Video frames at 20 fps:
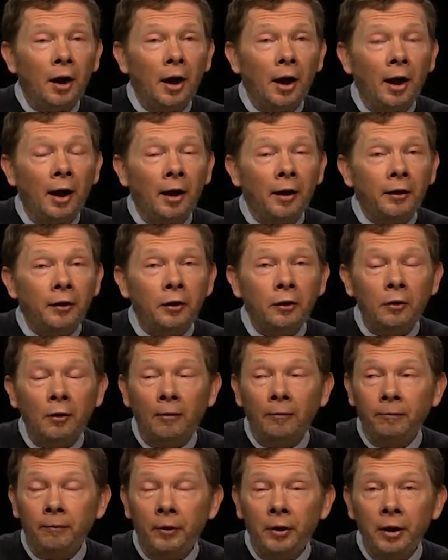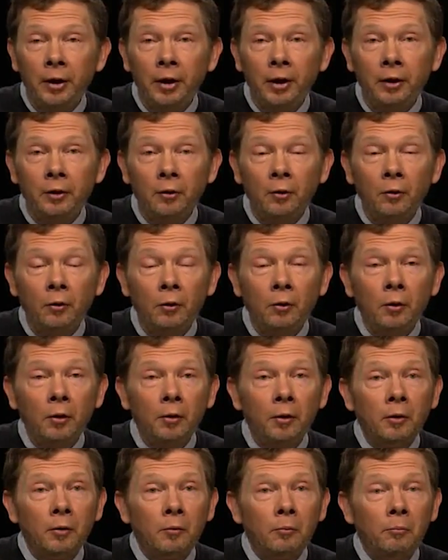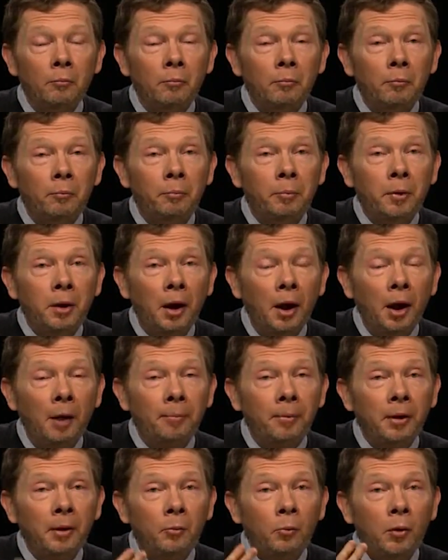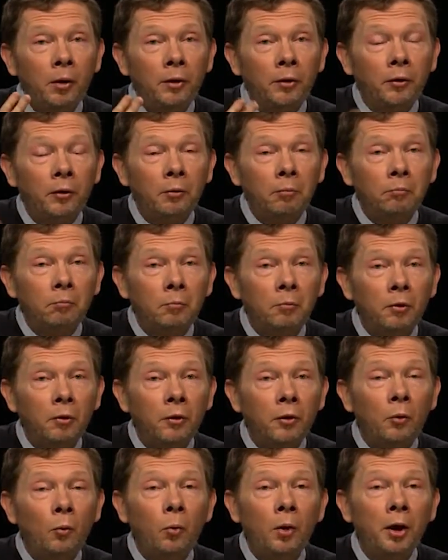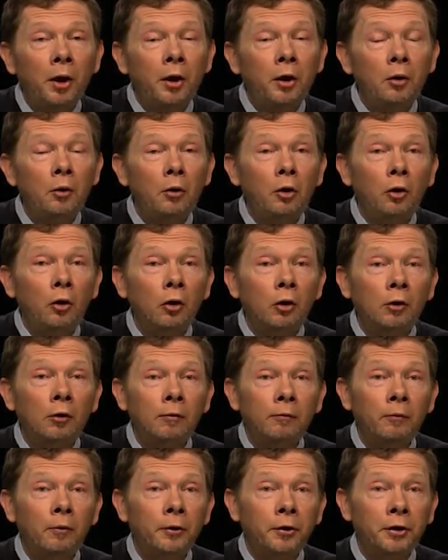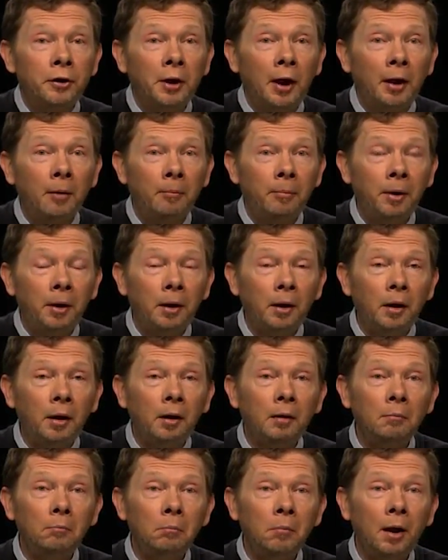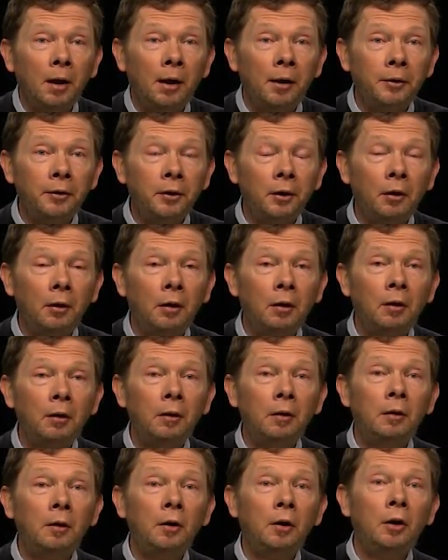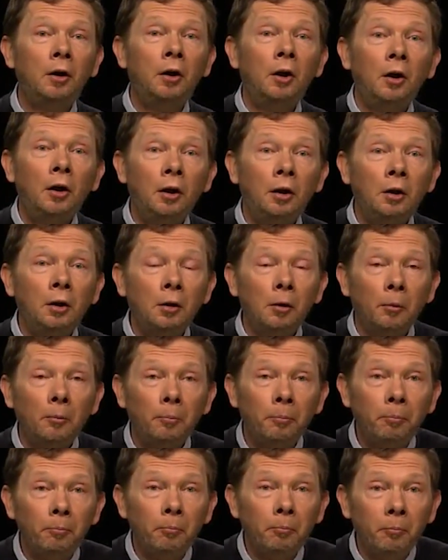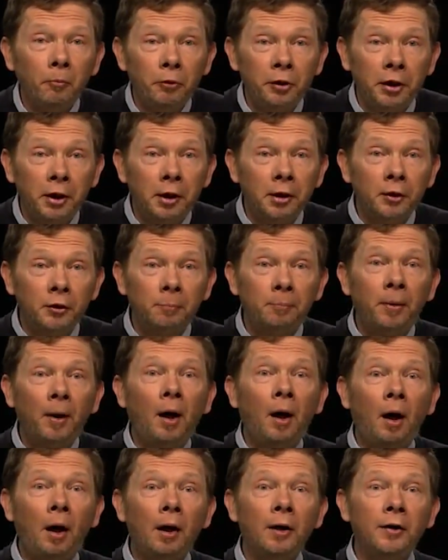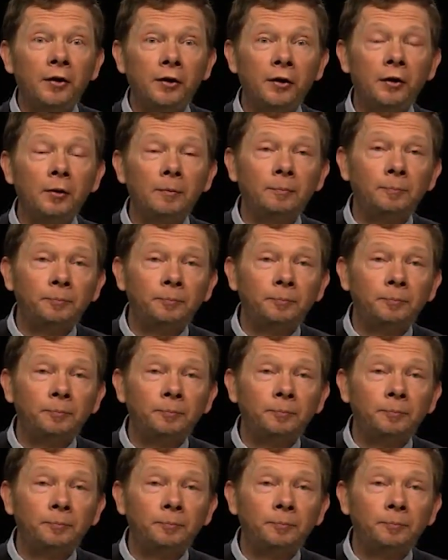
and you're free to be happy with the way you look for the time being until years pass.